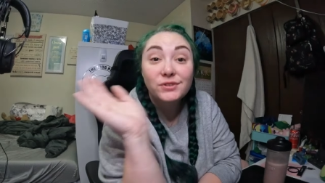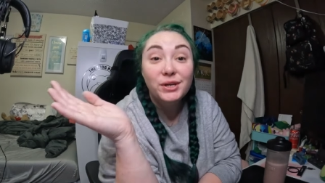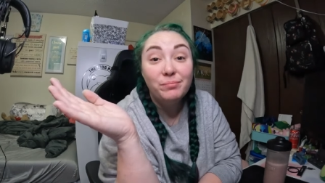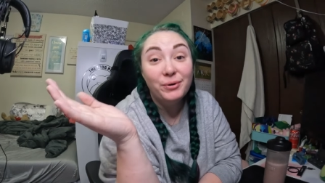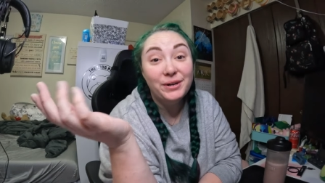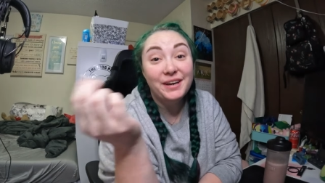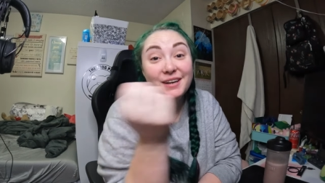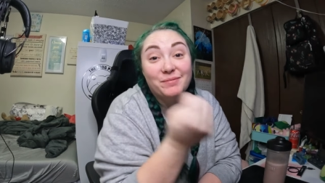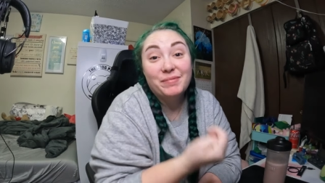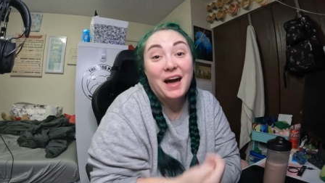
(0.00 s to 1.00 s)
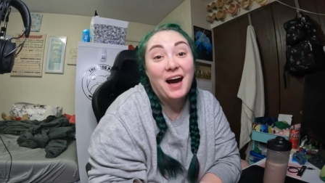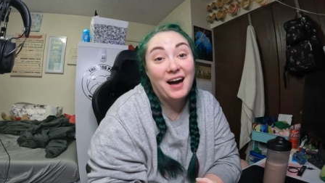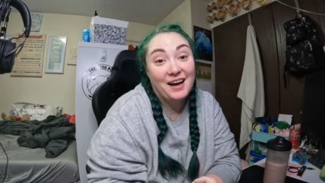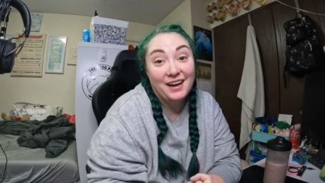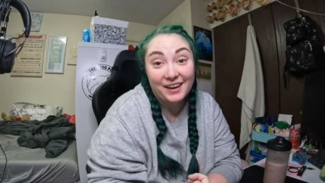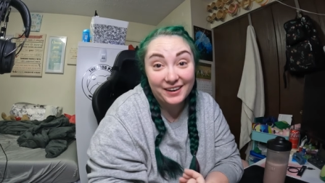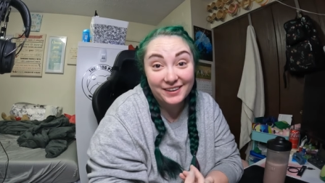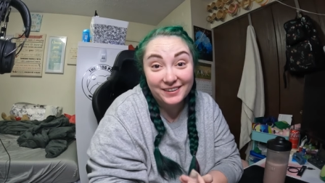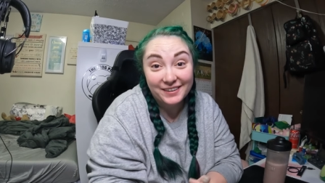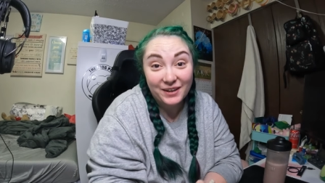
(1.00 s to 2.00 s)
Good morning. Hi.
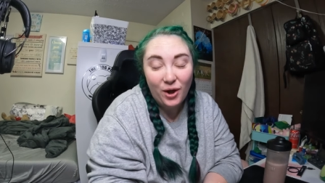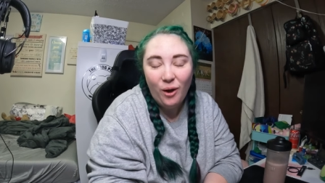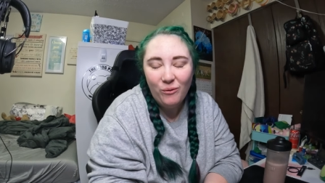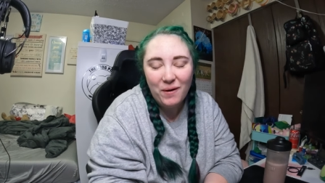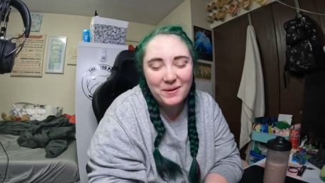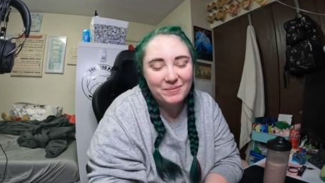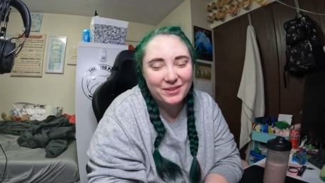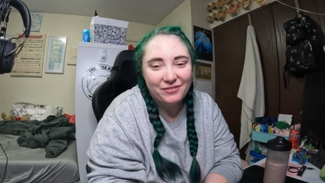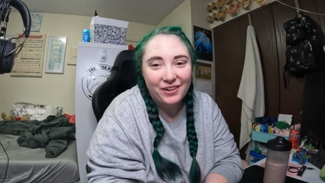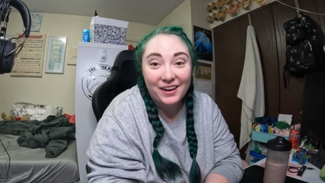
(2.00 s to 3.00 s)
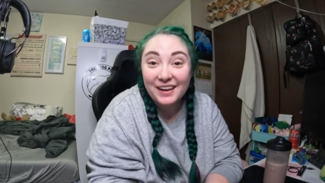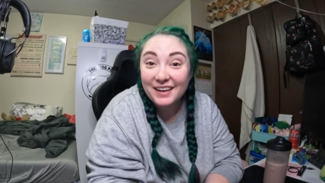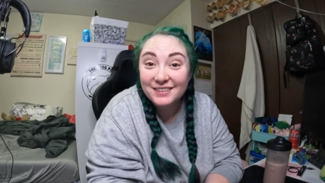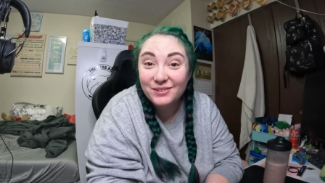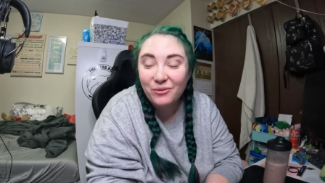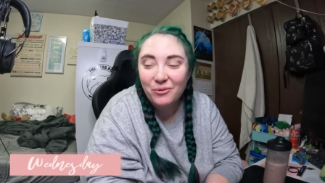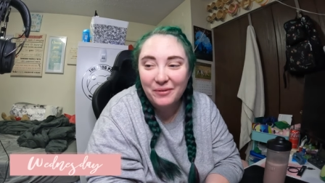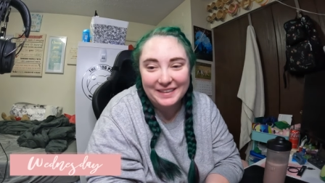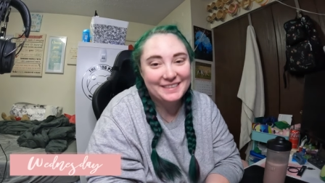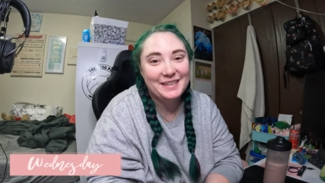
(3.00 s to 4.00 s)
Welcome to the vlog. It is
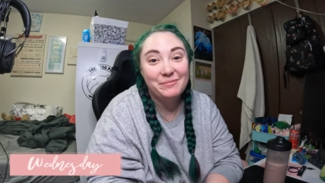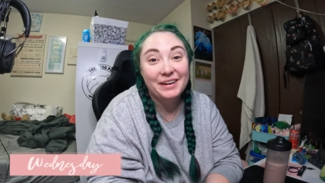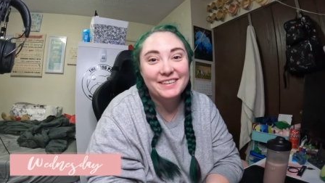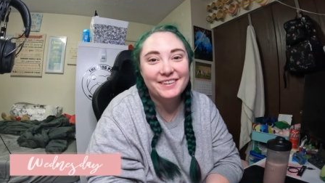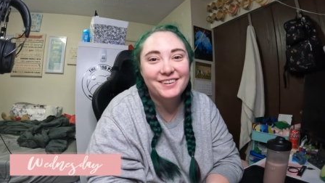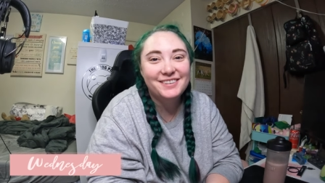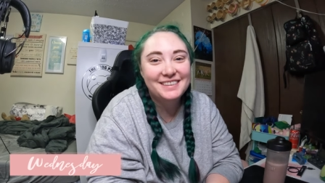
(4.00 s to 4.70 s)
Wednesday, my dudes.